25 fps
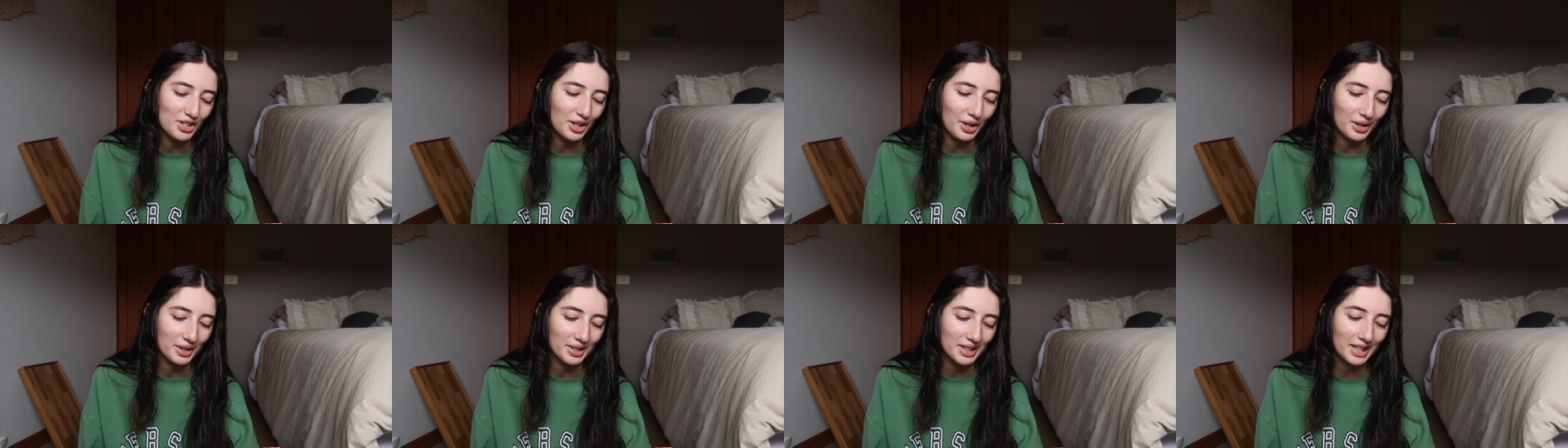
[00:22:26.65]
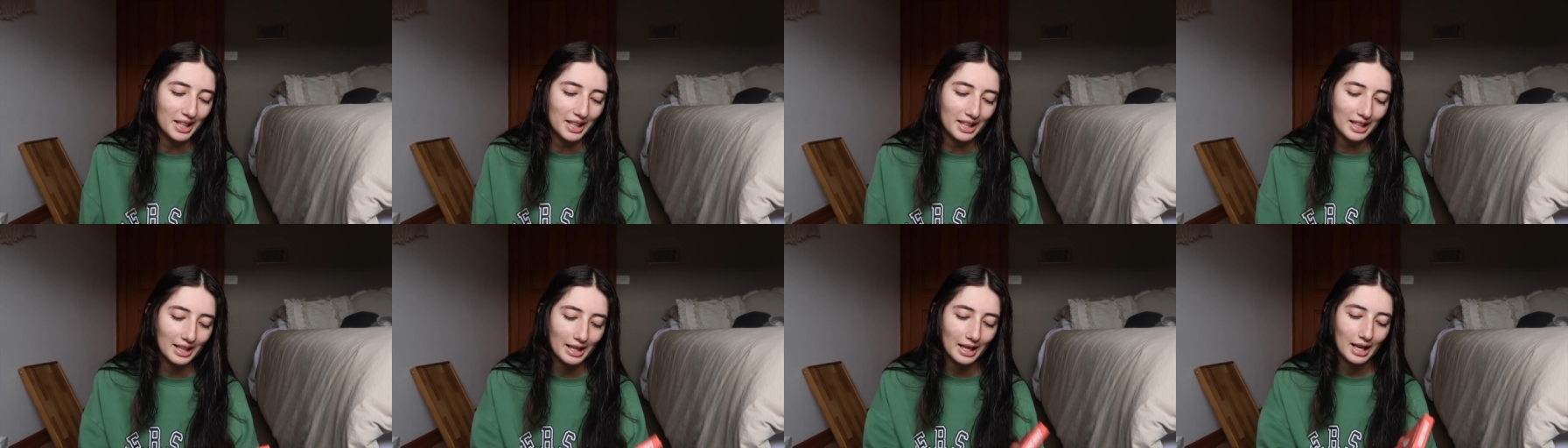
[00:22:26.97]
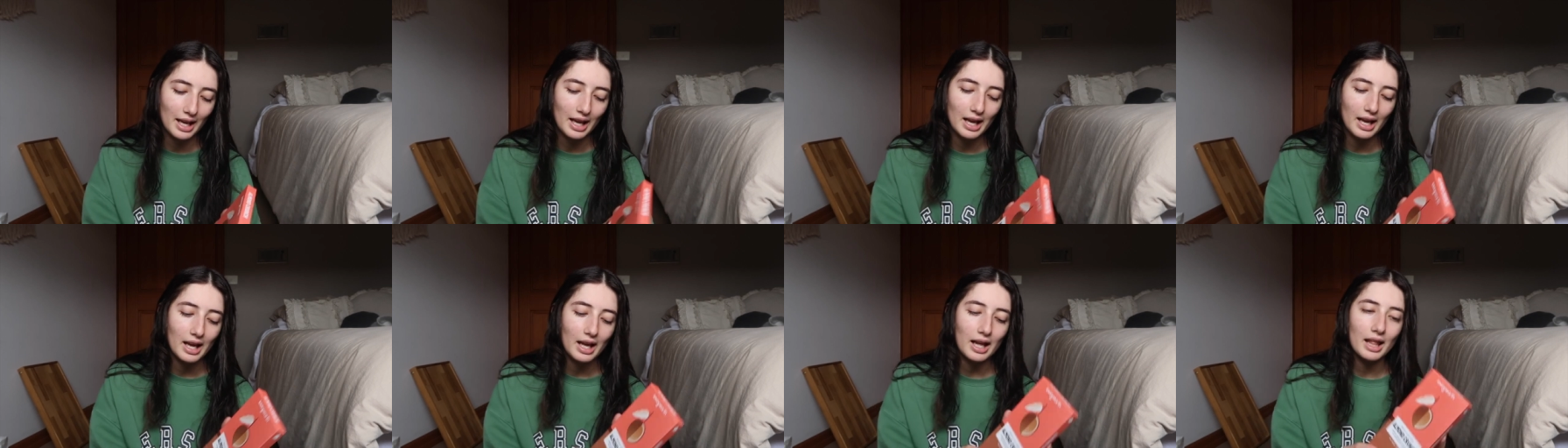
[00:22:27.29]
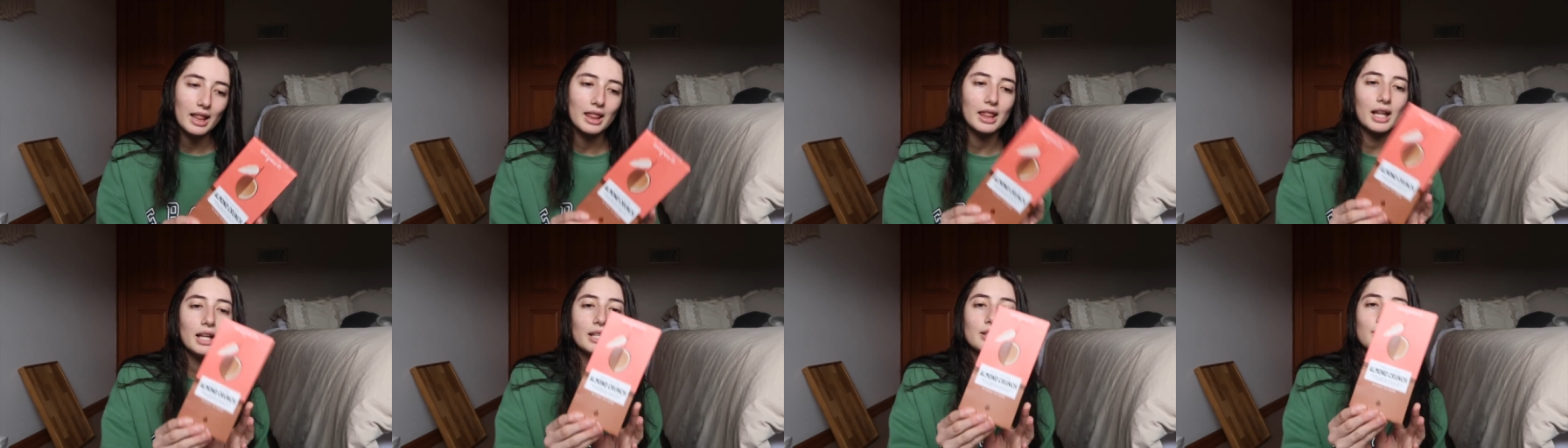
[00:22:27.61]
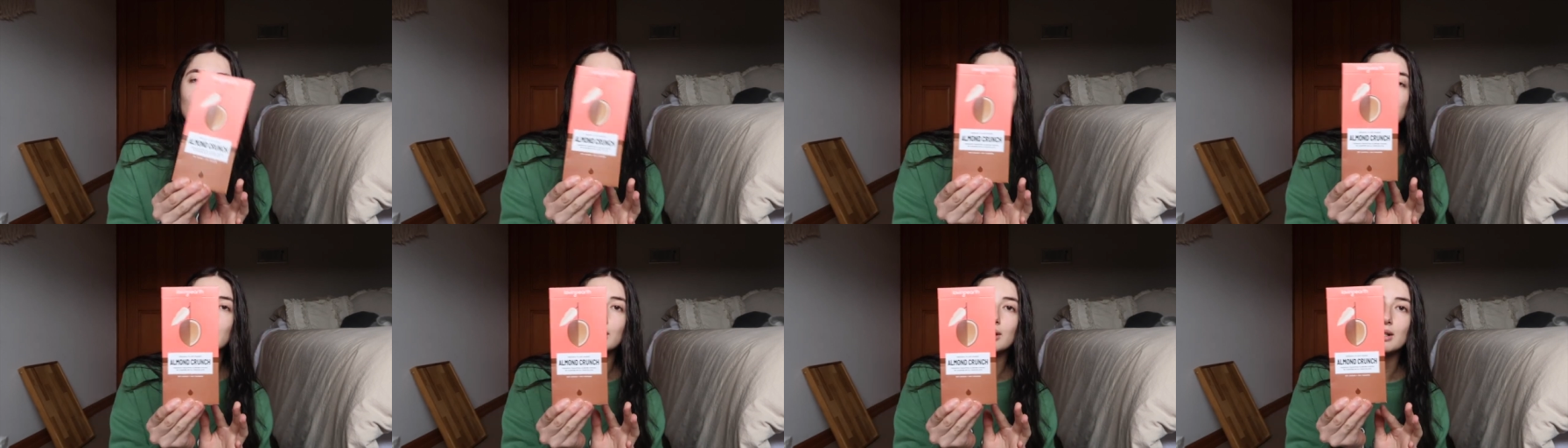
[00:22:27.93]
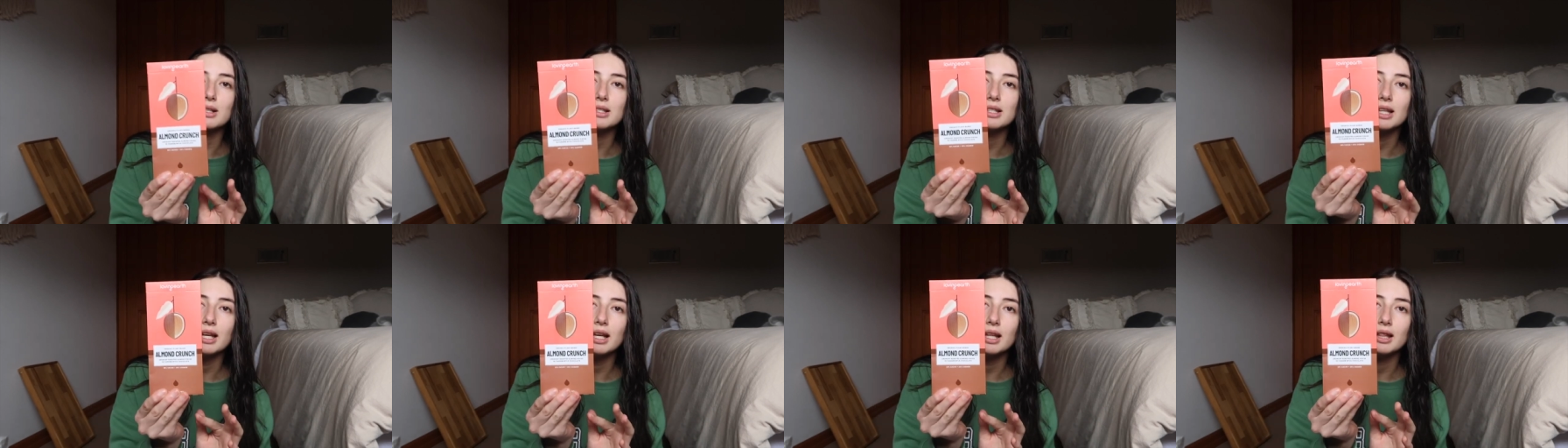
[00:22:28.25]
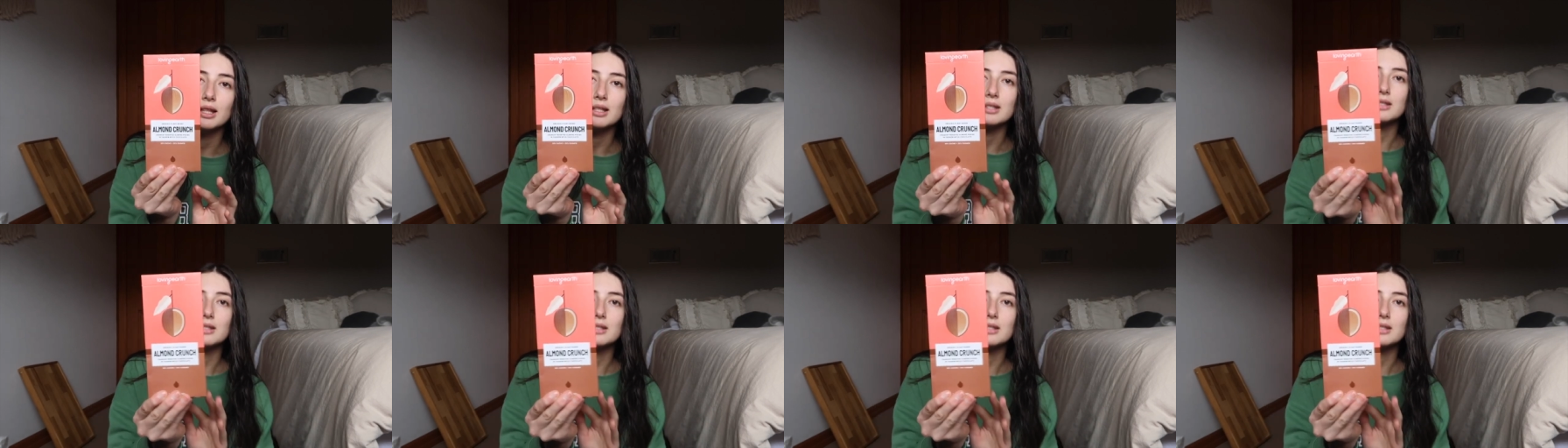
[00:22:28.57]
chocolate. That's what it looks like.